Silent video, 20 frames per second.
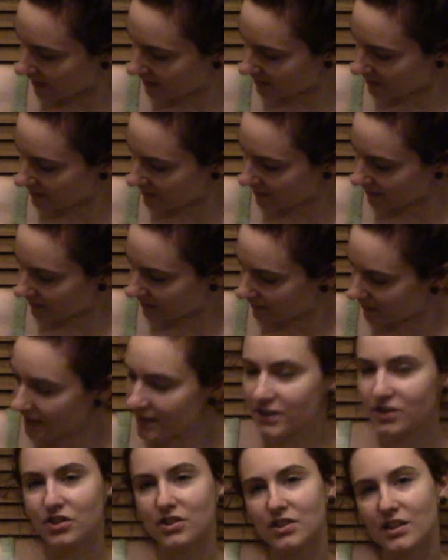I think
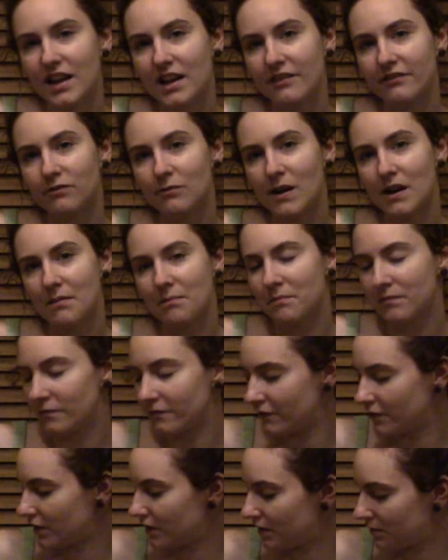that's just kind of where I'm
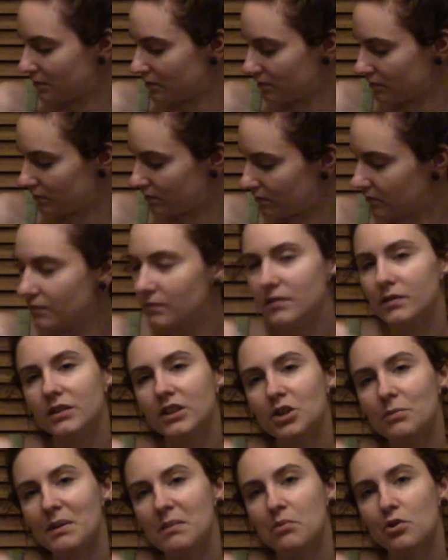feeling a
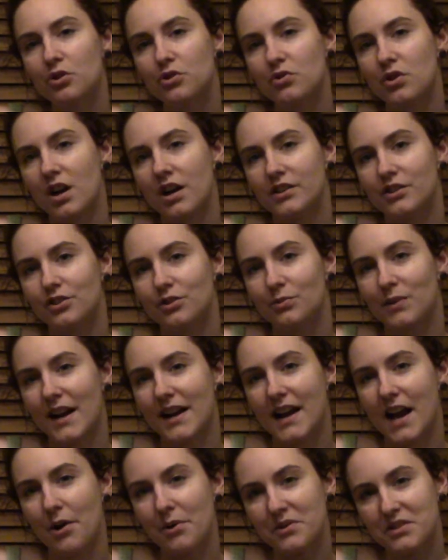little bit more drawn to
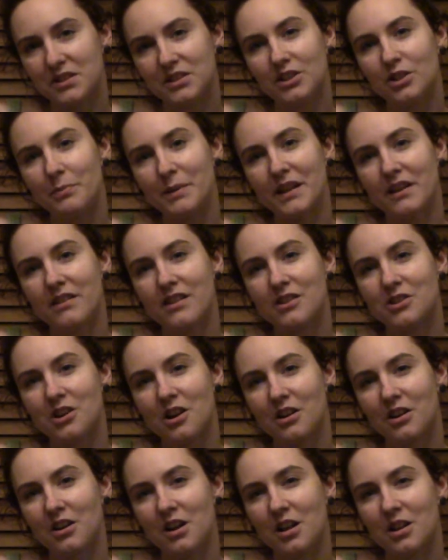right now, is a little bit of the
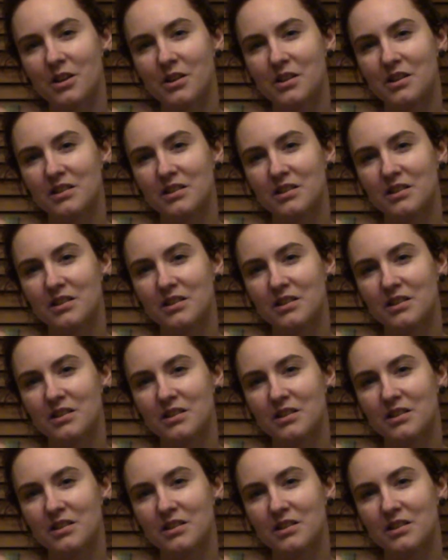dark color.